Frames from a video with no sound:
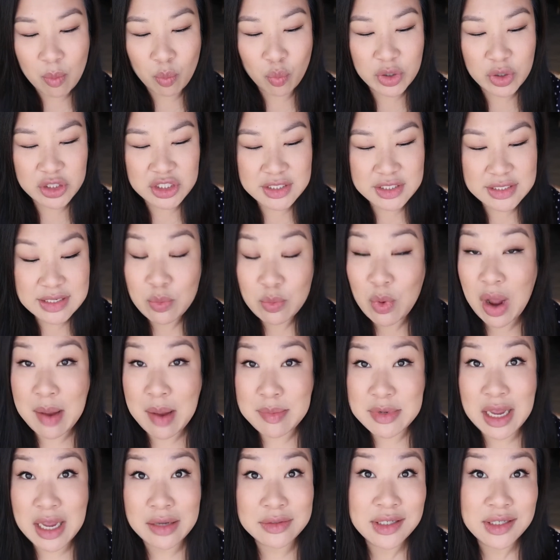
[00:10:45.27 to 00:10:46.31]
which is why
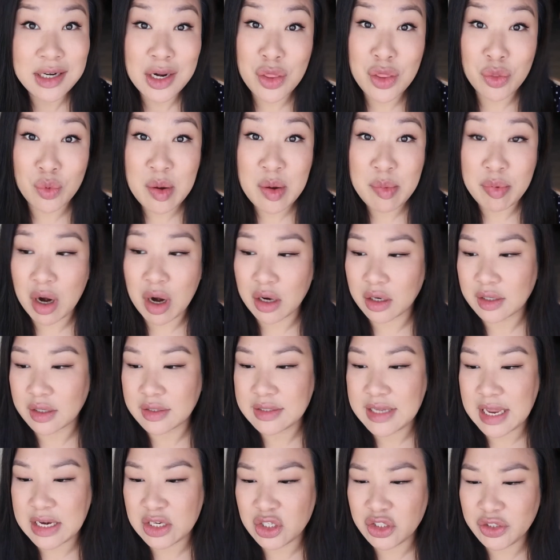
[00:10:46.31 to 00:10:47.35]
I'm down to now 3
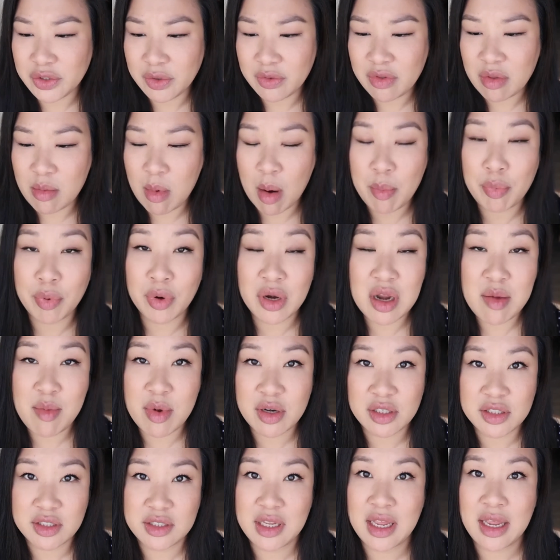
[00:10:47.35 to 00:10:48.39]
products, and 2 of them are pretty
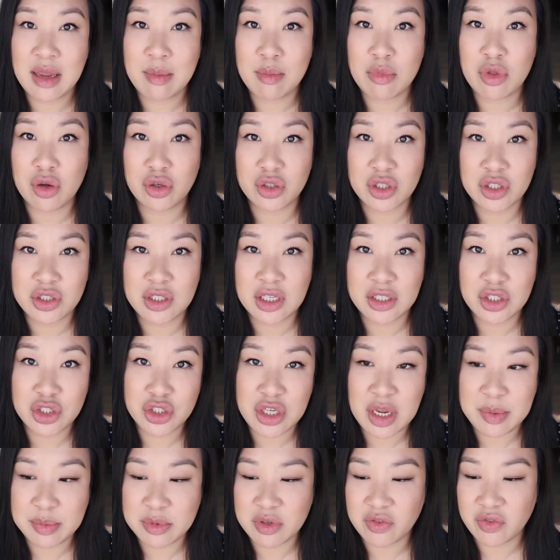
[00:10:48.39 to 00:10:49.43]
much the same. They're just like
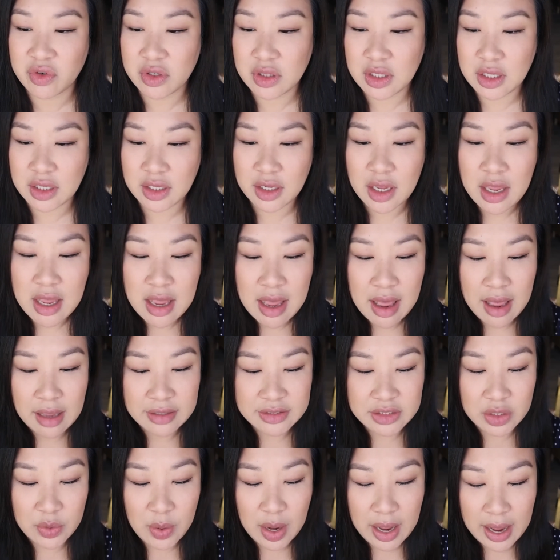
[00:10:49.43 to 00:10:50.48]
shaped differently.
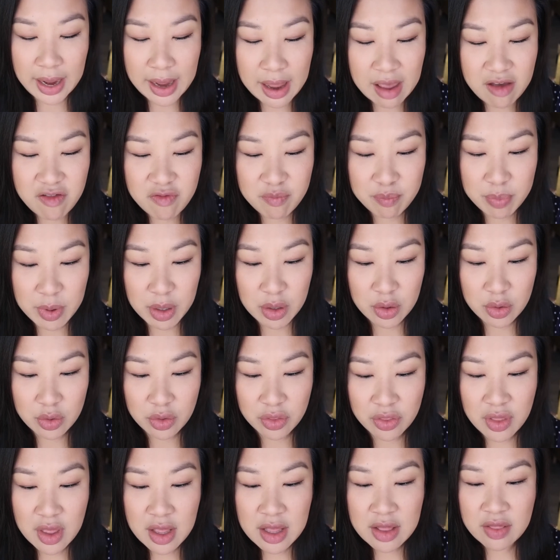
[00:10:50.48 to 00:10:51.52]
So I have both
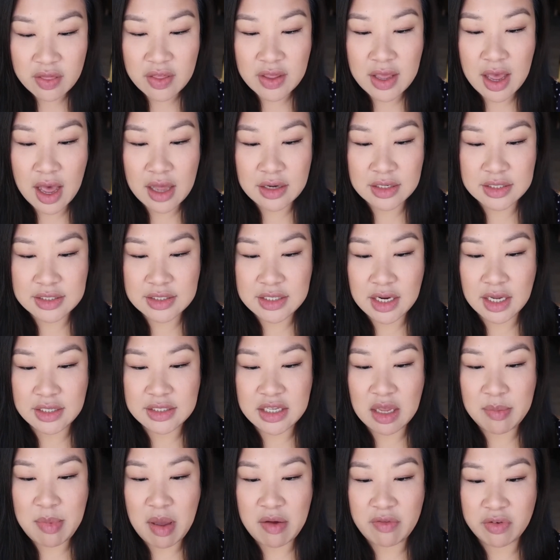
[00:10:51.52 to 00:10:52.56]
the
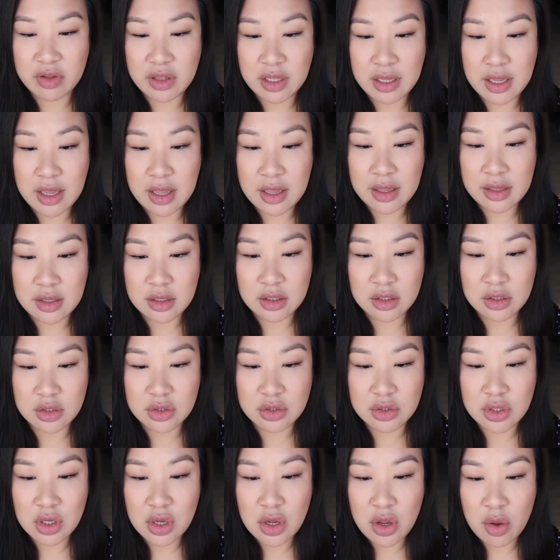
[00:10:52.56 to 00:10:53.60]
Anastasia Beverly
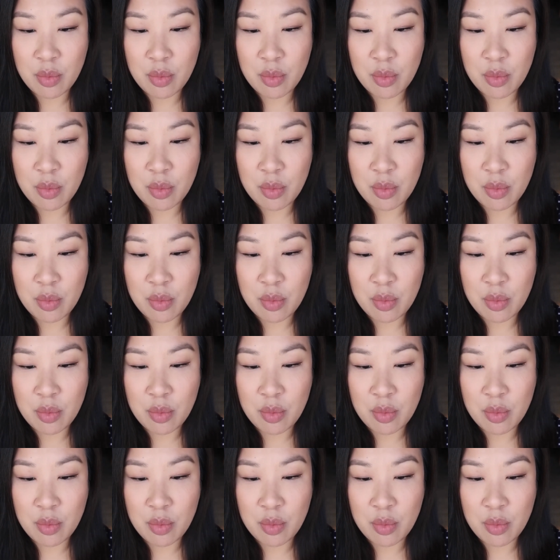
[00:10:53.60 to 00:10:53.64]
Hills